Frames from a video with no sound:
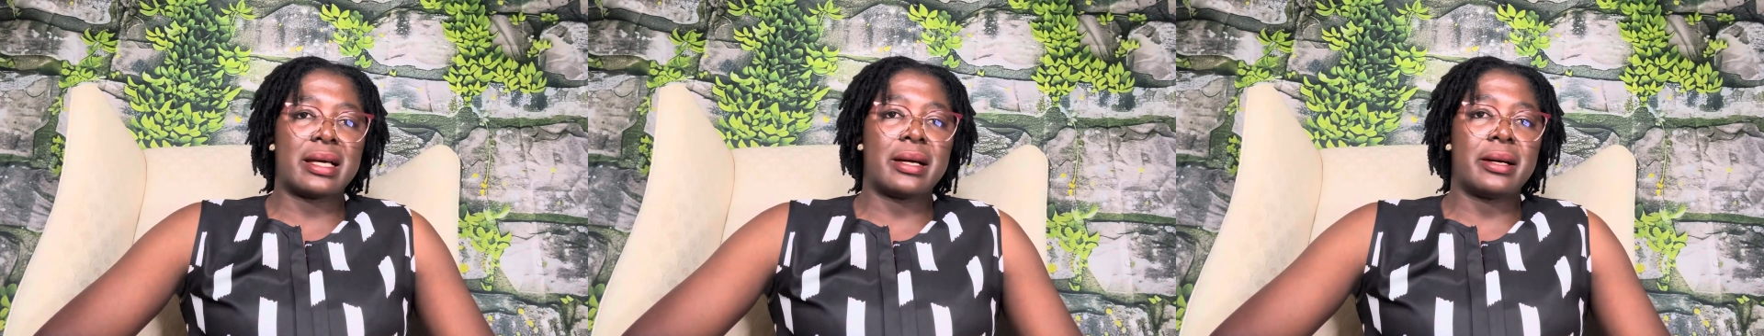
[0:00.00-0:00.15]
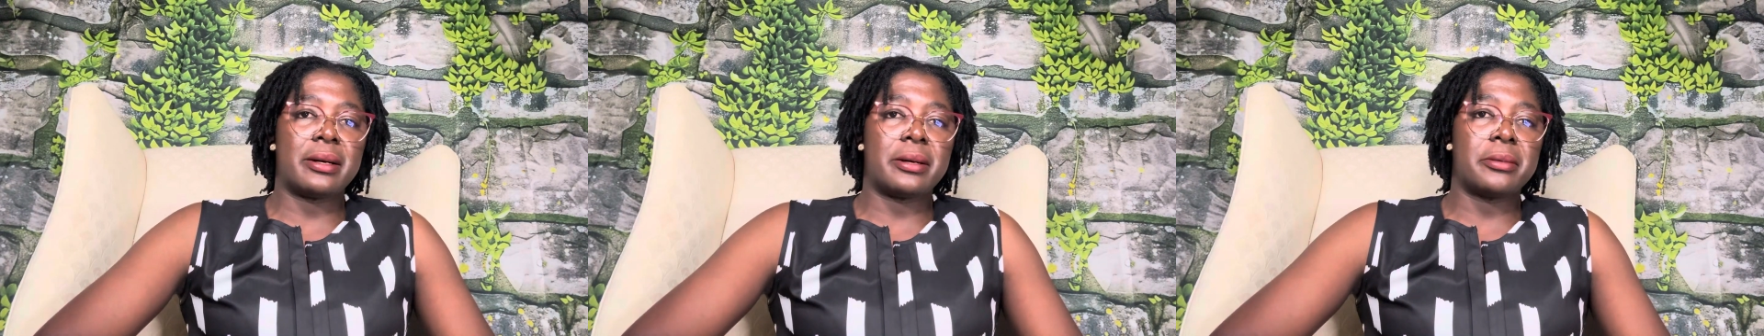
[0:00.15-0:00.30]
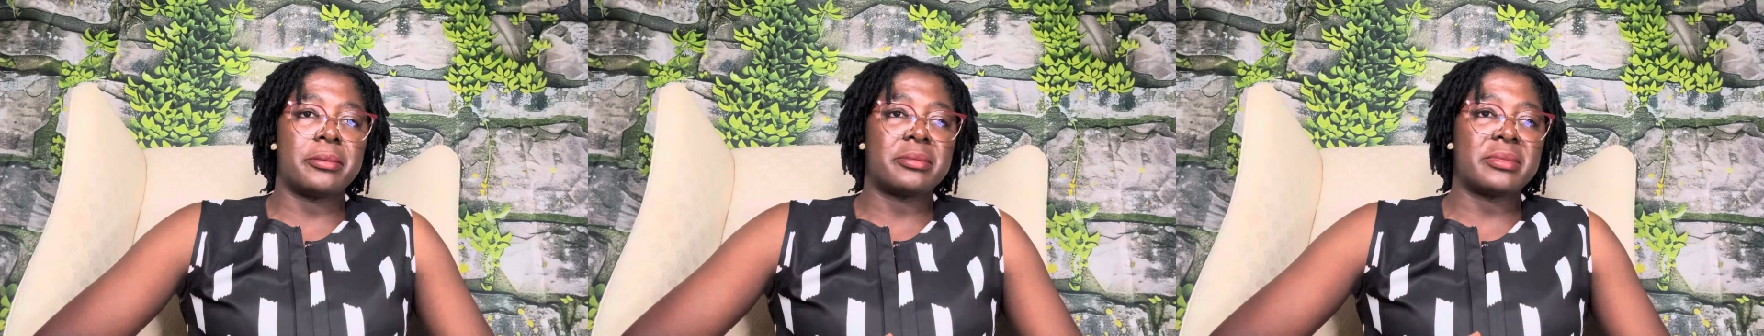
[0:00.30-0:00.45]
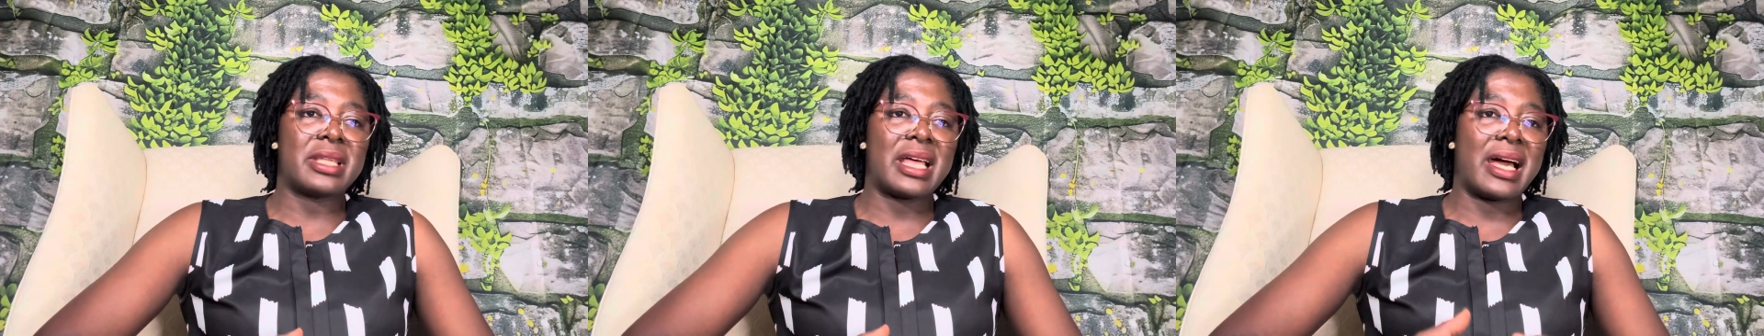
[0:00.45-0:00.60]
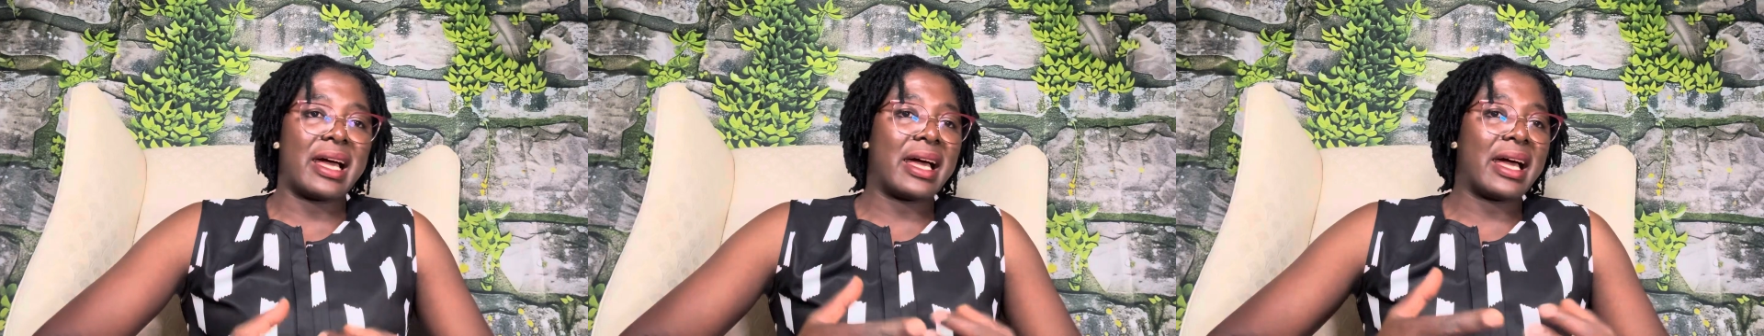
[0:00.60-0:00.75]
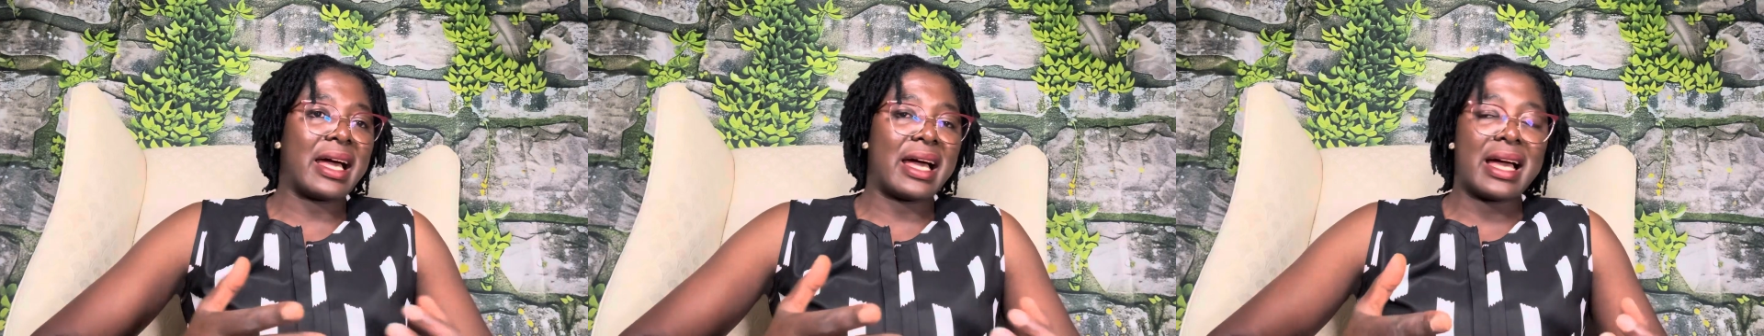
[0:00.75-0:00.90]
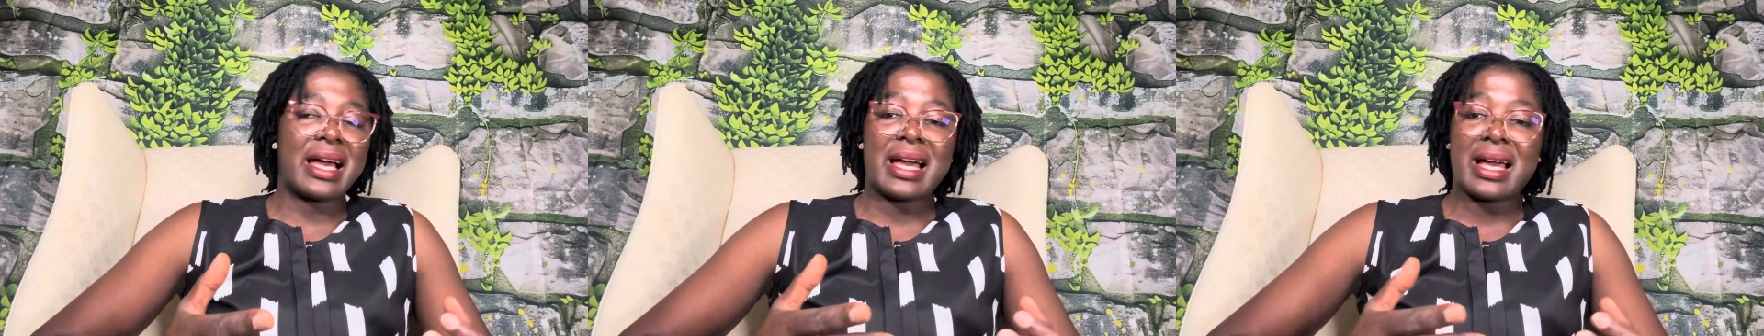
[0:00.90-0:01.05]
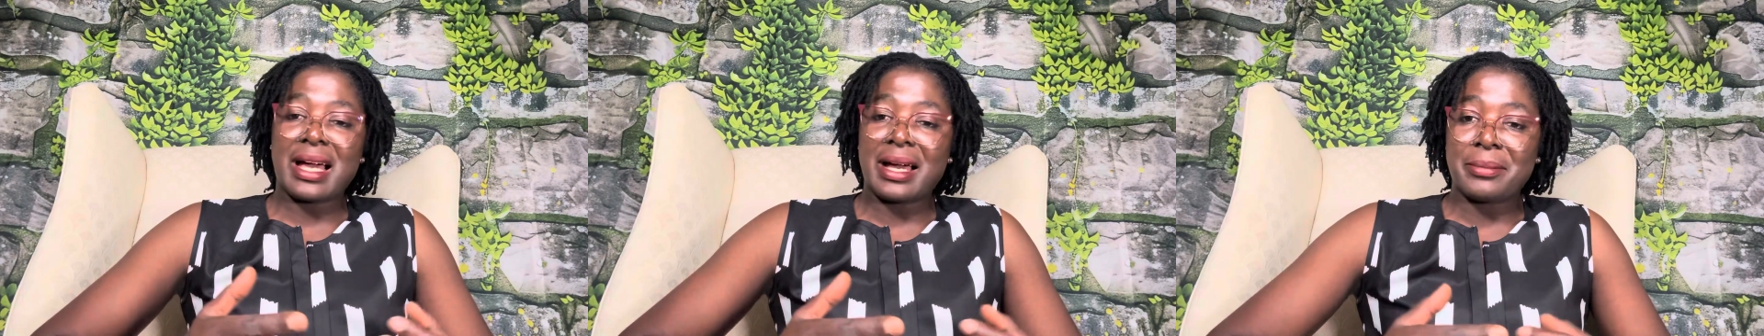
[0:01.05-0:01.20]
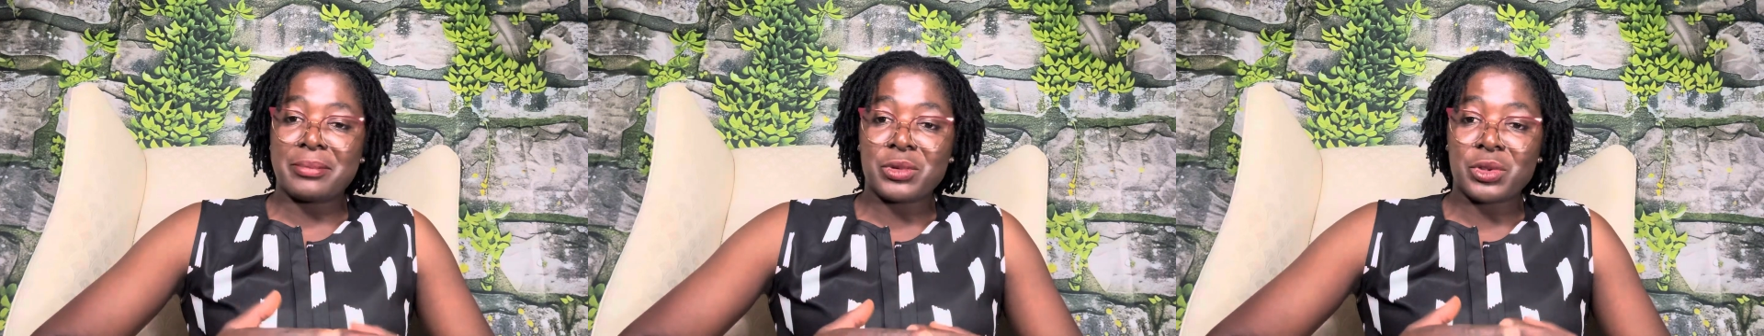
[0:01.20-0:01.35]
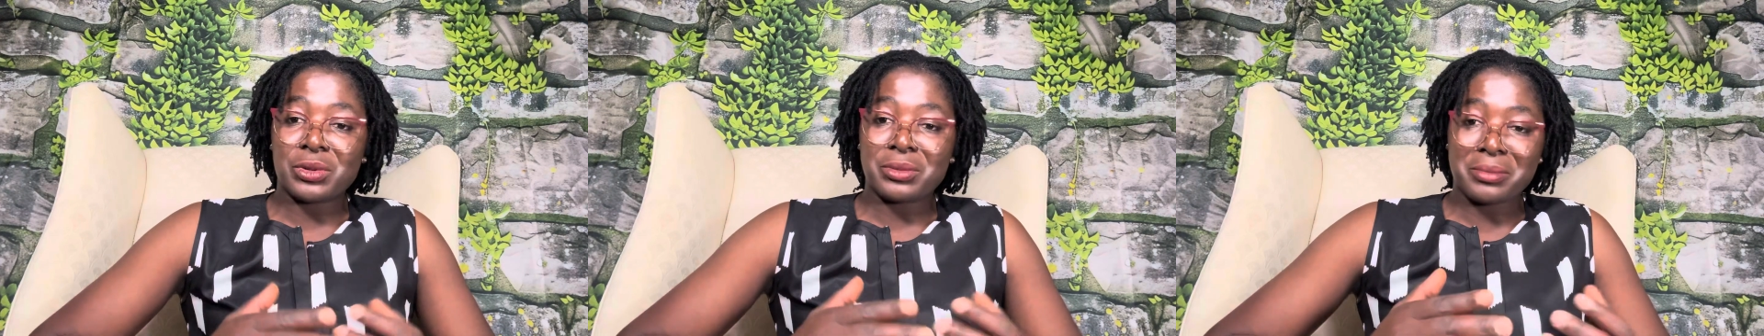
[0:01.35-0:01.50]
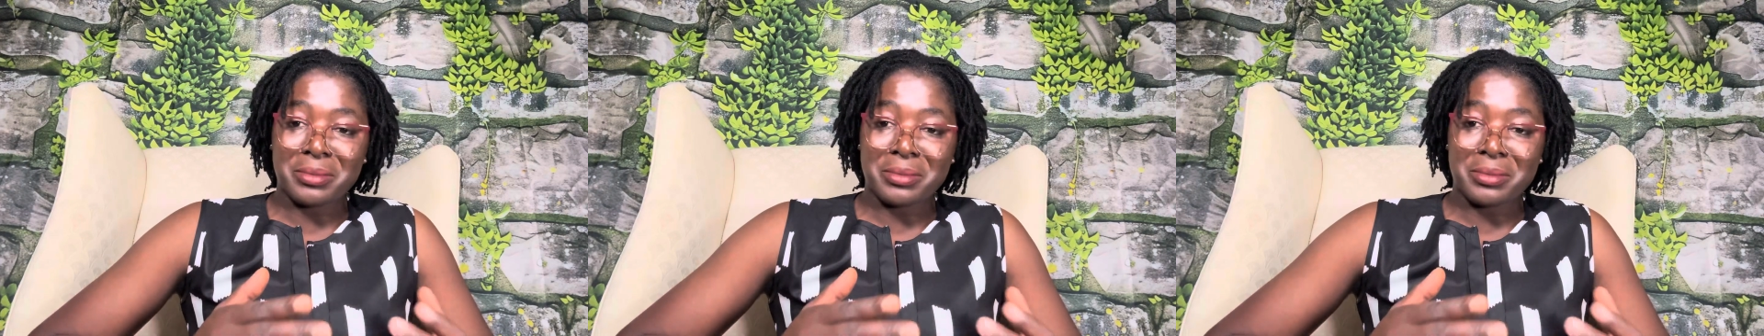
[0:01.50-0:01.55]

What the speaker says: I'm not